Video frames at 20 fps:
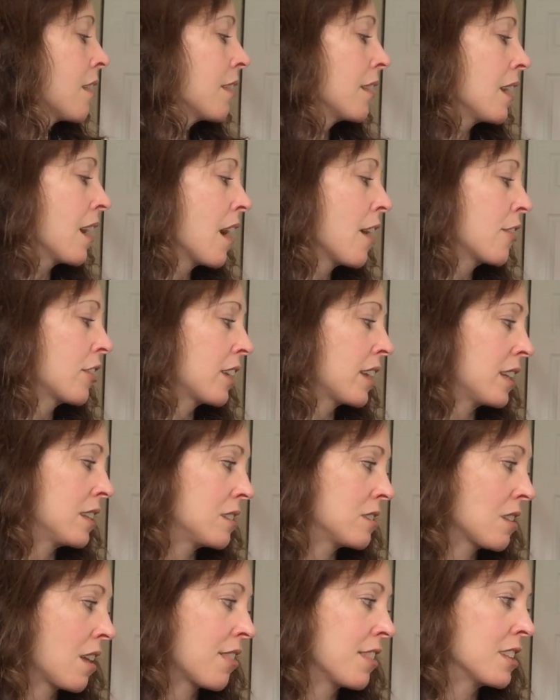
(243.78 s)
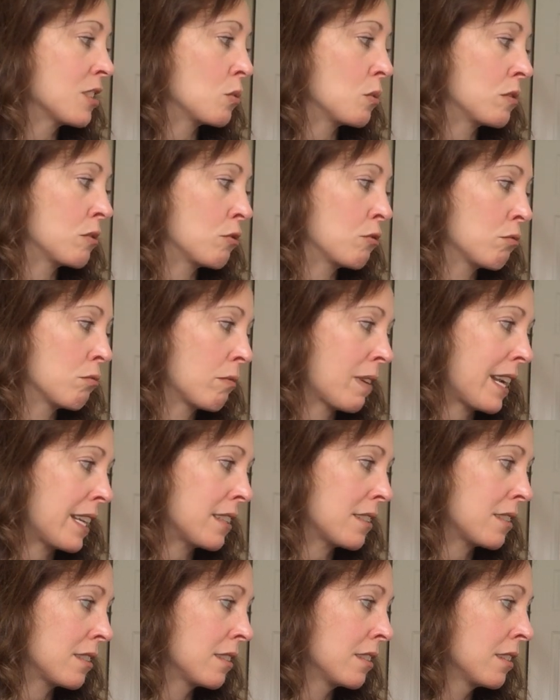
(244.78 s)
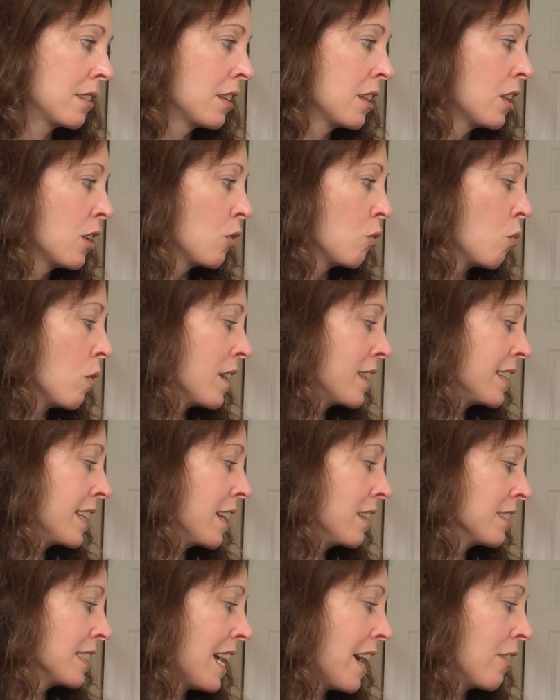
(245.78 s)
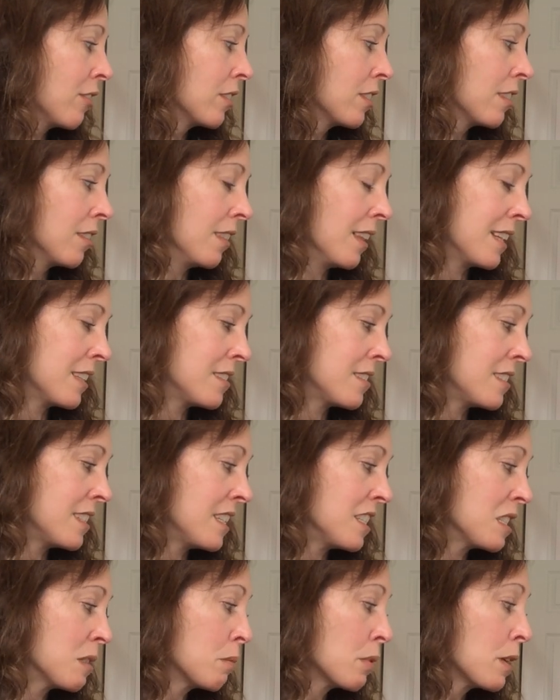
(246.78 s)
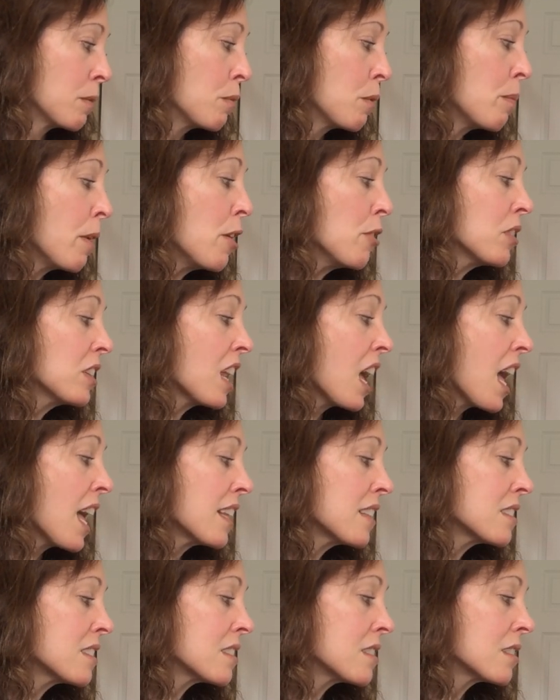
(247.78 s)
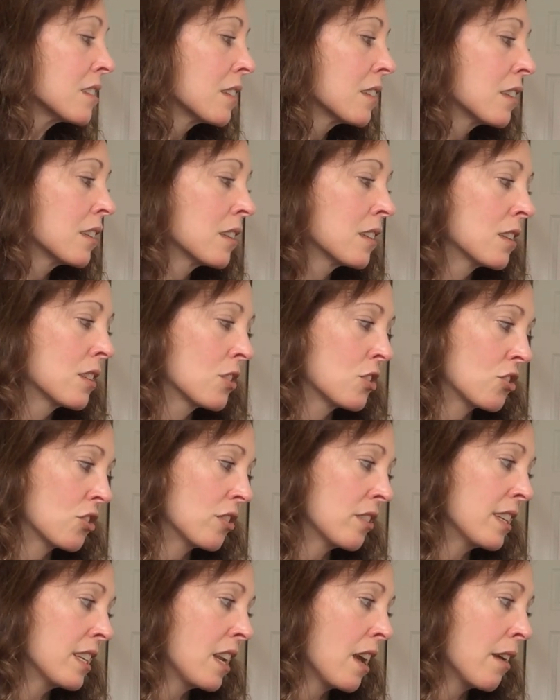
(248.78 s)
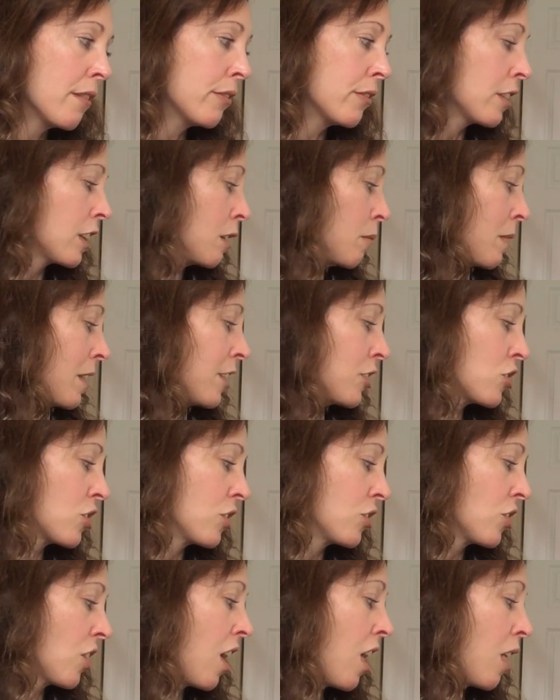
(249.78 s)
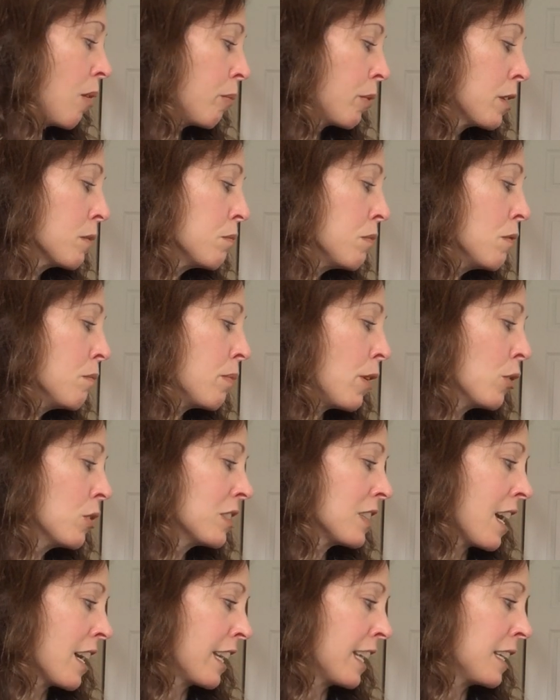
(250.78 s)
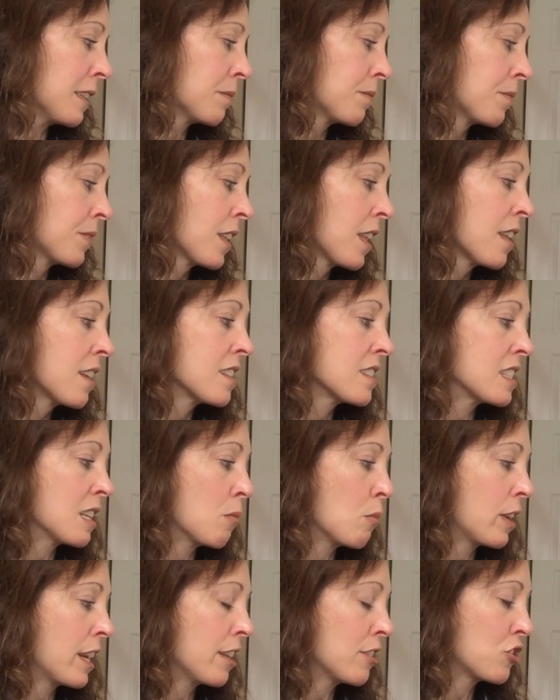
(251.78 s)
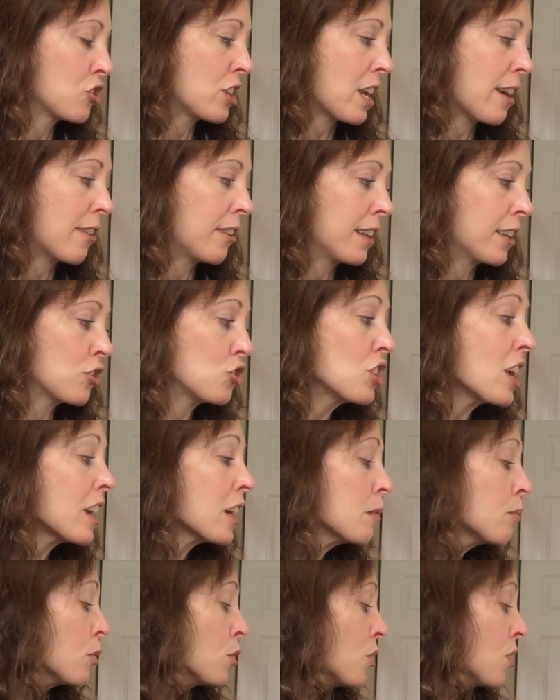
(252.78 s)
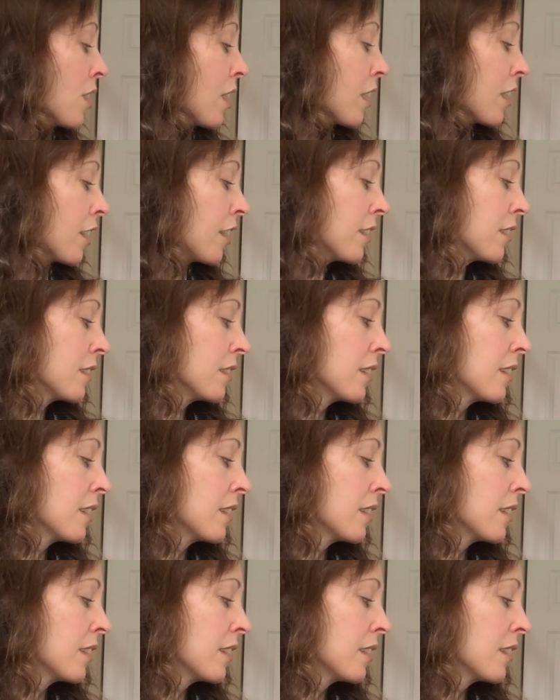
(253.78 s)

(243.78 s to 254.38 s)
The other kids thought this was great. One yelled out, "Let's see some purple polka dots." Sure enough, Camilla turned all purple polka dotty. Someone else shouted, "Checkerboard!"